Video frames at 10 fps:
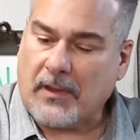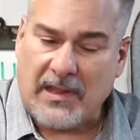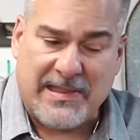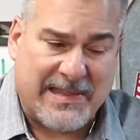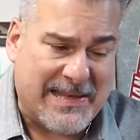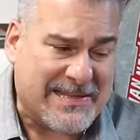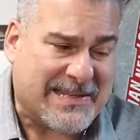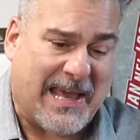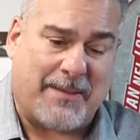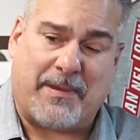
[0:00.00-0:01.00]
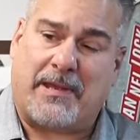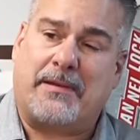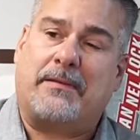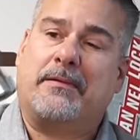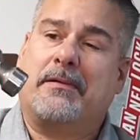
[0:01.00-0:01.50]
And these came
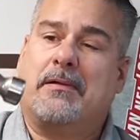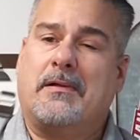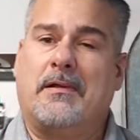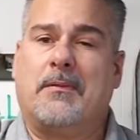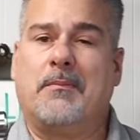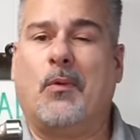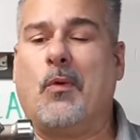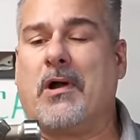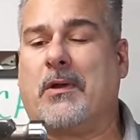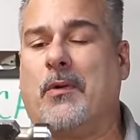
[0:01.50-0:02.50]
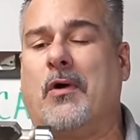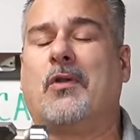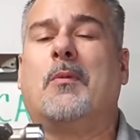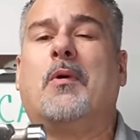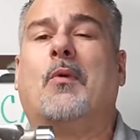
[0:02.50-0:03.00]
in. Milwaukee. We all
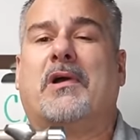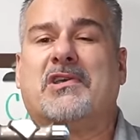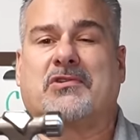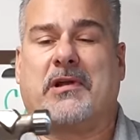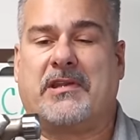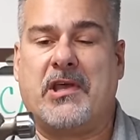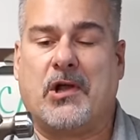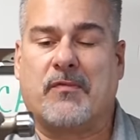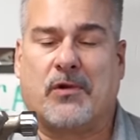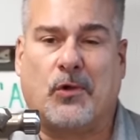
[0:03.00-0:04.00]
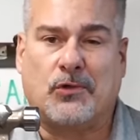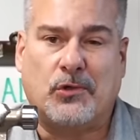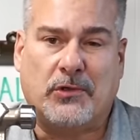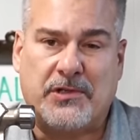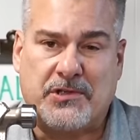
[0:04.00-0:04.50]
know Milwaukee's trying to take over the whole
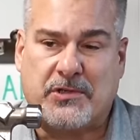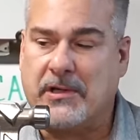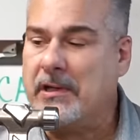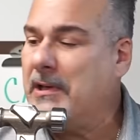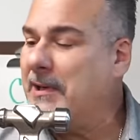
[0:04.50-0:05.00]
tool industry.